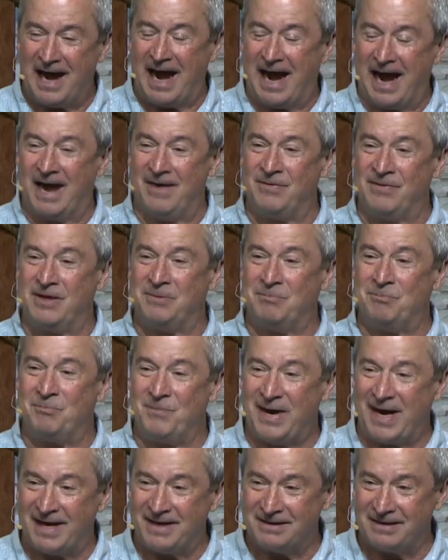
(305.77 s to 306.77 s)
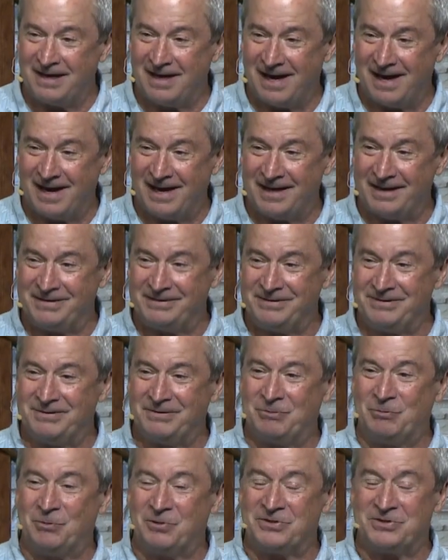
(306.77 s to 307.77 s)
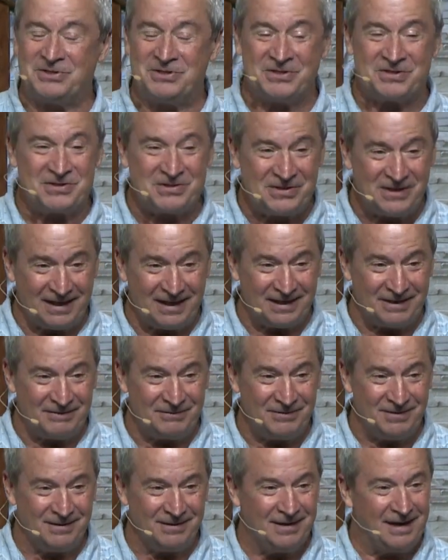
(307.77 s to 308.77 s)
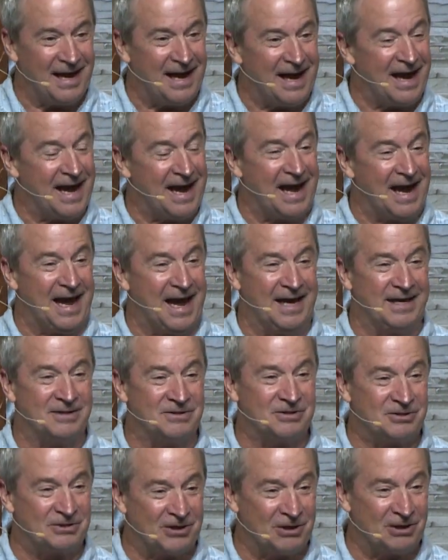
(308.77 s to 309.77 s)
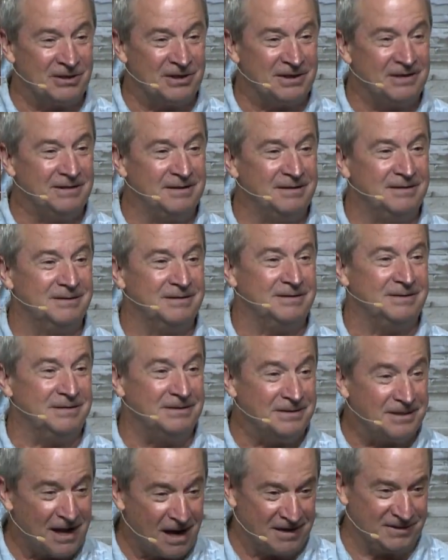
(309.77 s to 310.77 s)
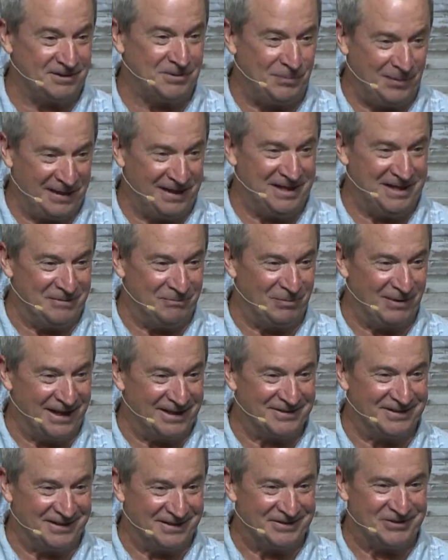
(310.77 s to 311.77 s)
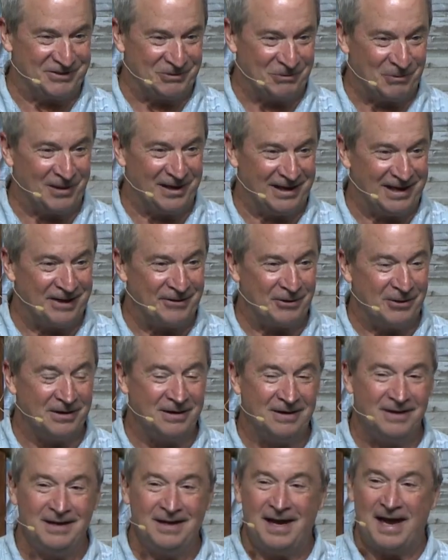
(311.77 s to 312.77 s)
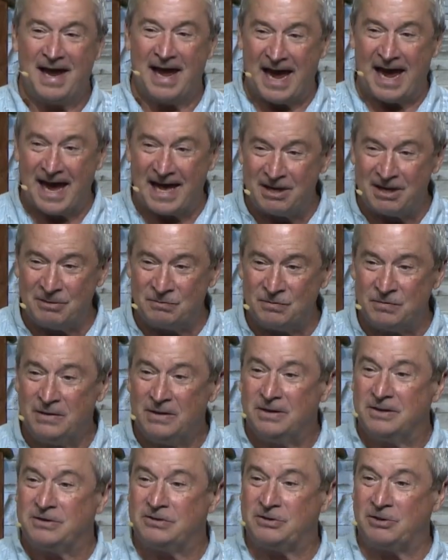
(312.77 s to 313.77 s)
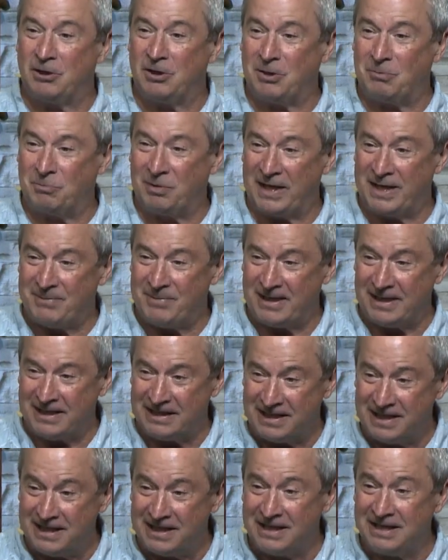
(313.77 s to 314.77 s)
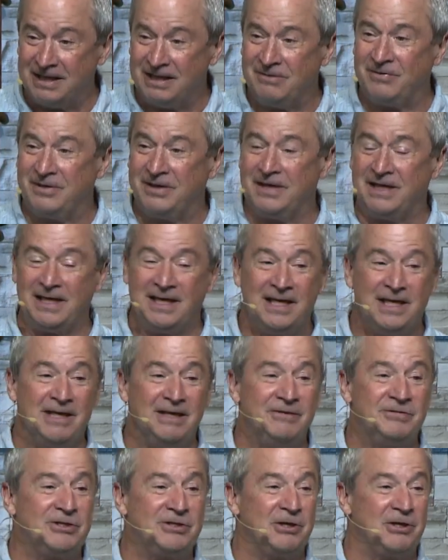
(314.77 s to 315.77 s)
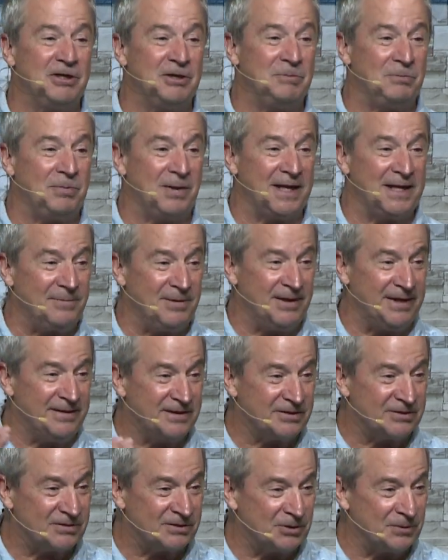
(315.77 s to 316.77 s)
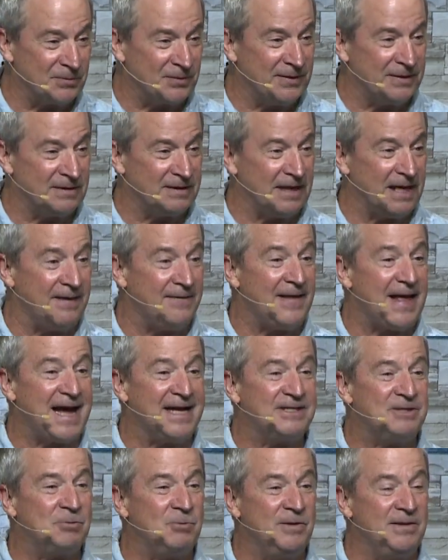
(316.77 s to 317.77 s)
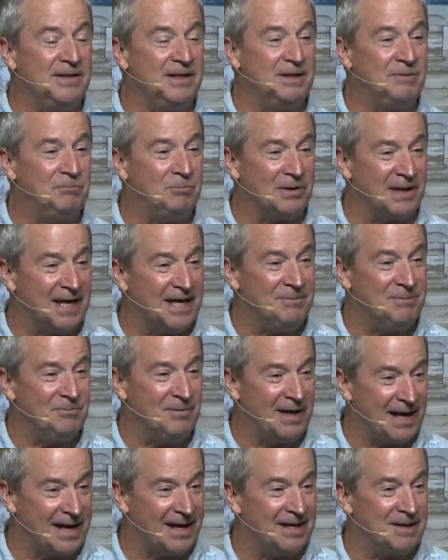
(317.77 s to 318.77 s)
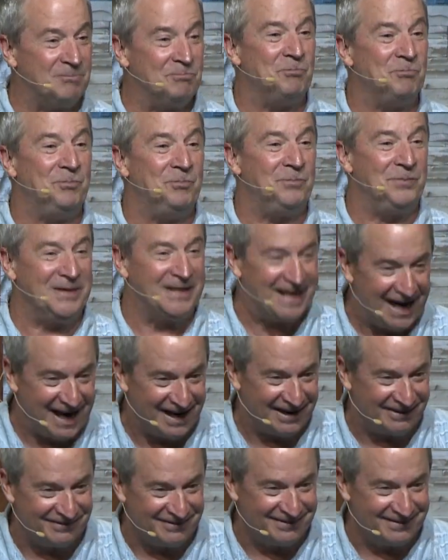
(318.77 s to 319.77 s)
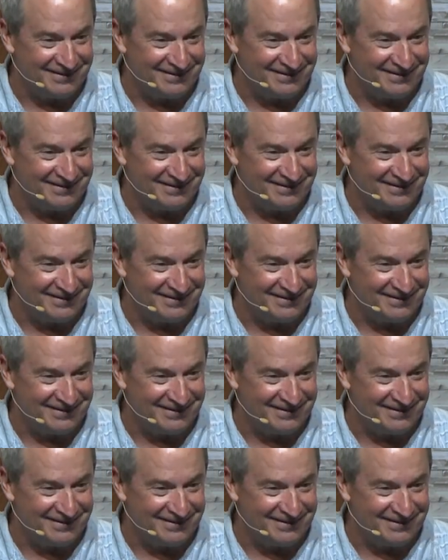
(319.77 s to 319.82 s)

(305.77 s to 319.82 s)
and then mankind was deceived and started not speaking blessings to one another. Adam started blaming Eve, and Eve started blaming the serpent, and that's when the blame game began.